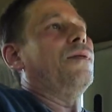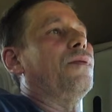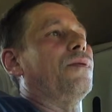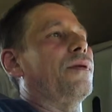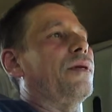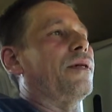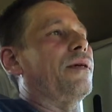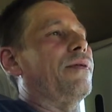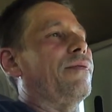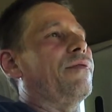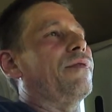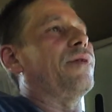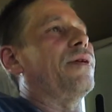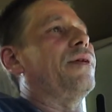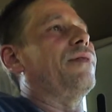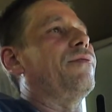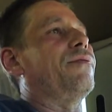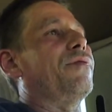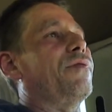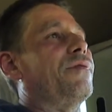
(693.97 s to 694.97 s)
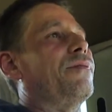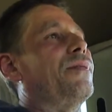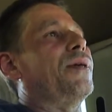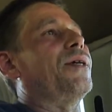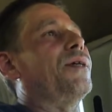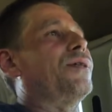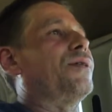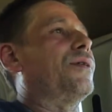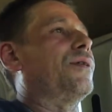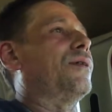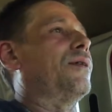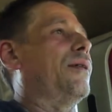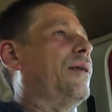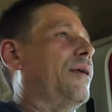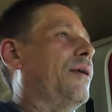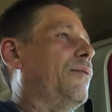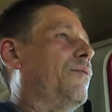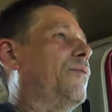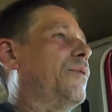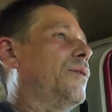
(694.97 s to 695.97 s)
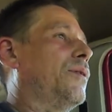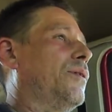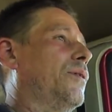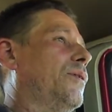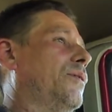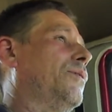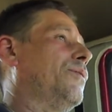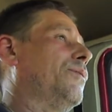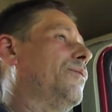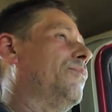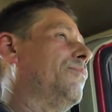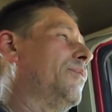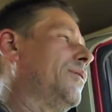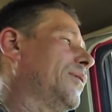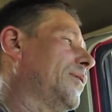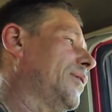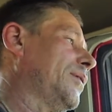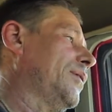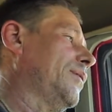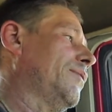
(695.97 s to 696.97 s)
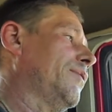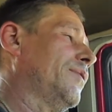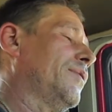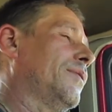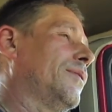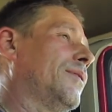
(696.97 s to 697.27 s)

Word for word: whatever information they want you to believe.